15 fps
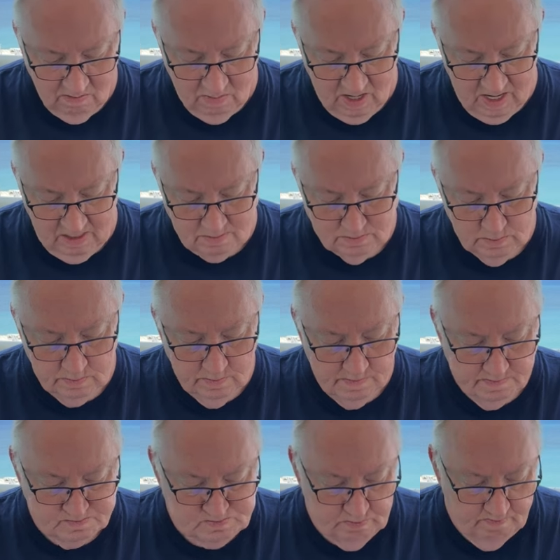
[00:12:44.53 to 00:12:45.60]
But
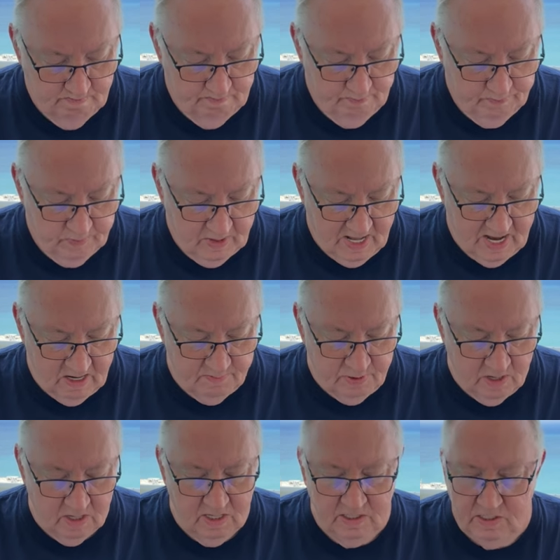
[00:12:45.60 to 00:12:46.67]
loud
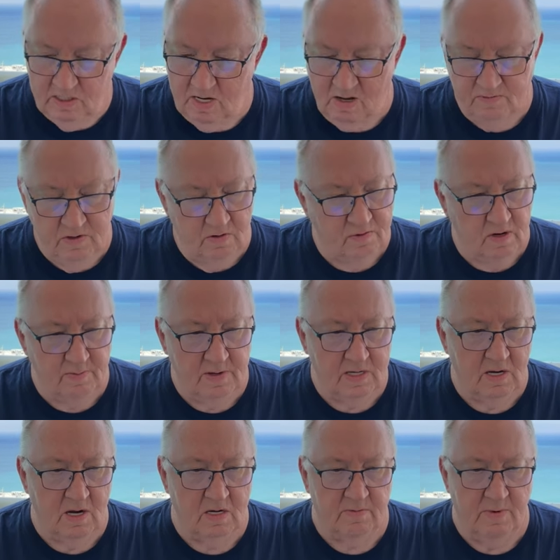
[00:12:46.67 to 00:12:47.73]
parties, you, you've heard me
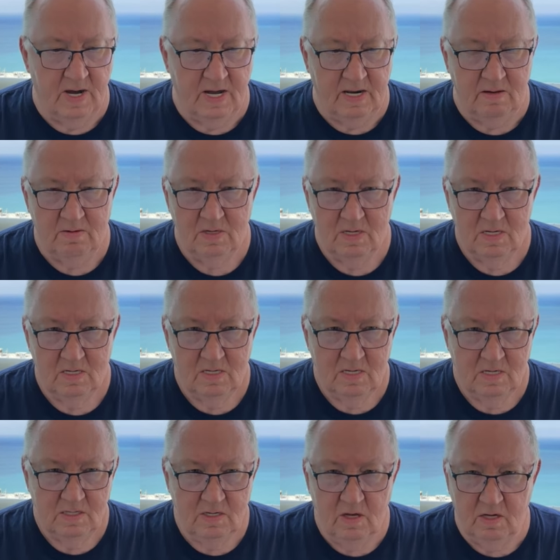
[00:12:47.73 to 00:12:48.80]
talk about it.
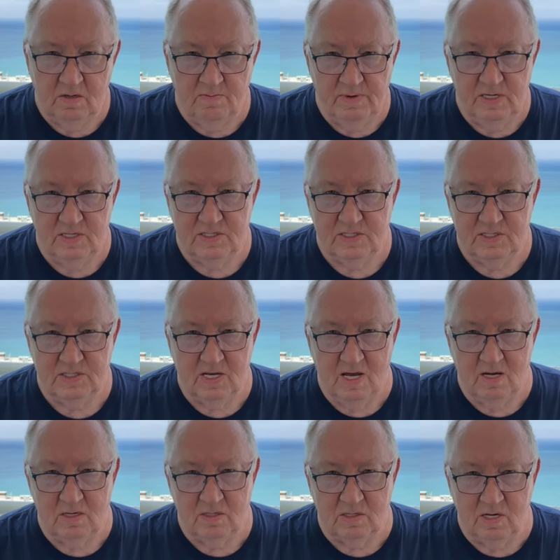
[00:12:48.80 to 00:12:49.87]
You can be
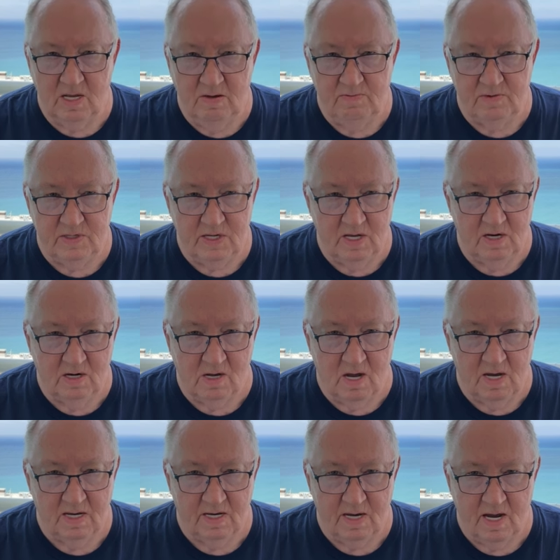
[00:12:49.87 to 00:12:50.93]
sound asleep at ten
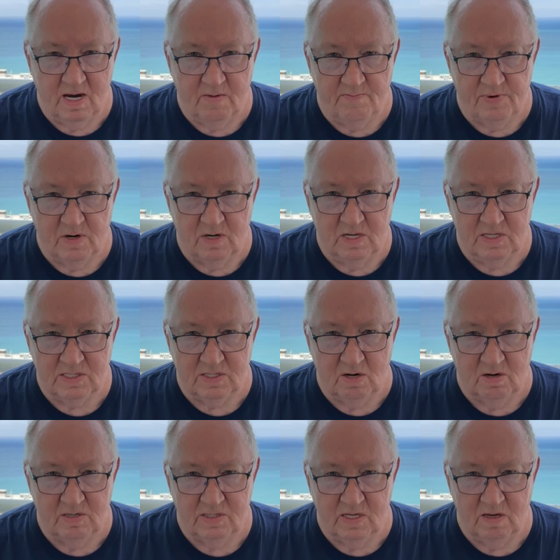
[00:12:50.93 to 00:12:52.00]
o'clock at night. A party
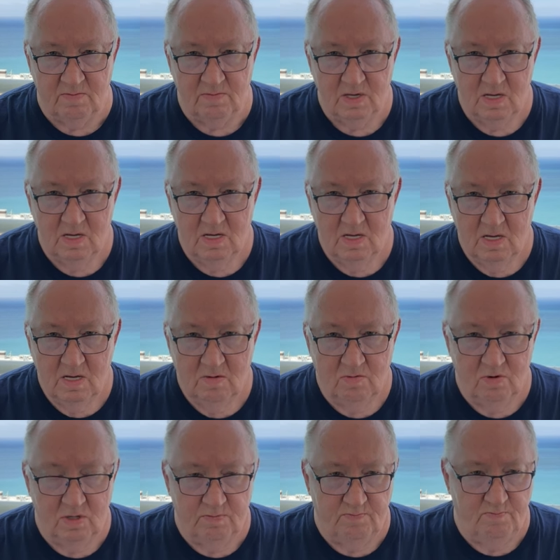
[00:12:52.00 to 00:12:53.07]
starts up
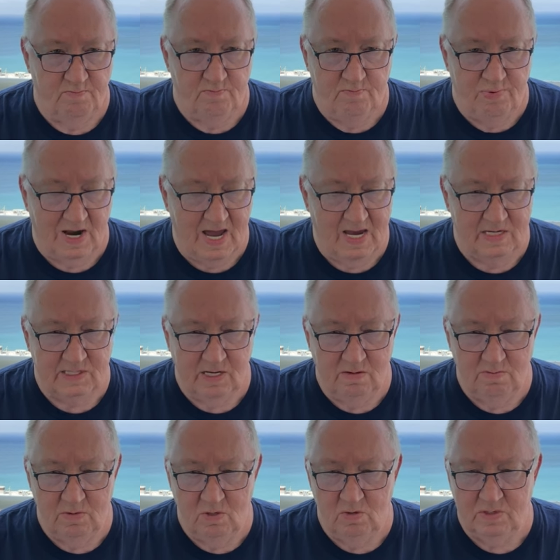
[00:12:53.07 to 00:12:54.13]
with
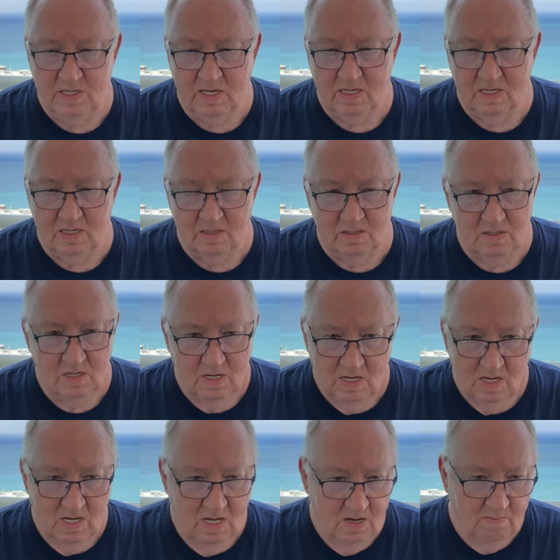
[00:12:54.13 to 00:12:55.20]
blasting music and
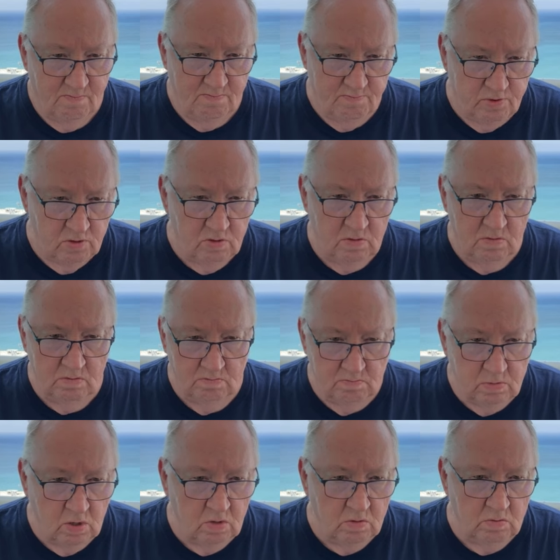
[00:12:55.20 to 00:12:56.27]
boom,
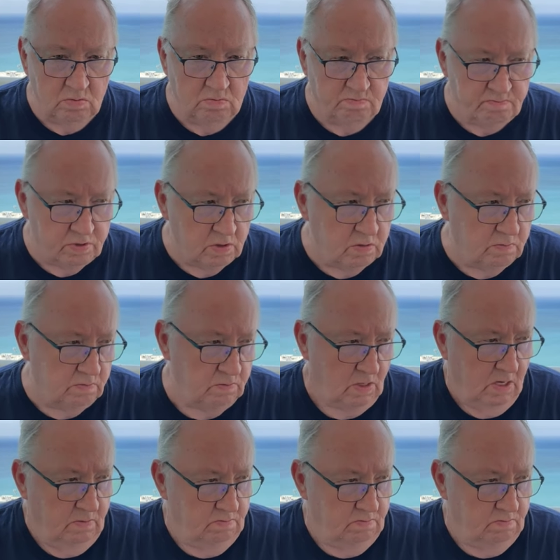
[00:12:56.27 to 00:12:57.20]
boom, boom.